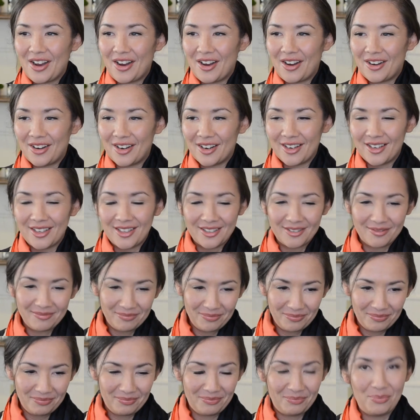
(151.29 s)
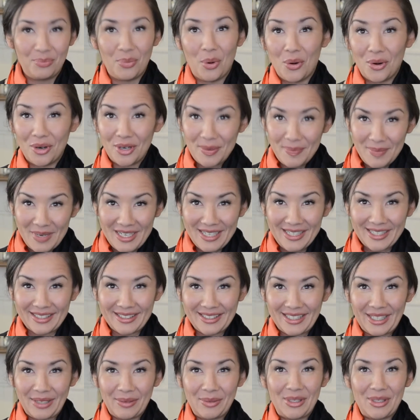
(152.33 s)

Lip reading: are born immediately.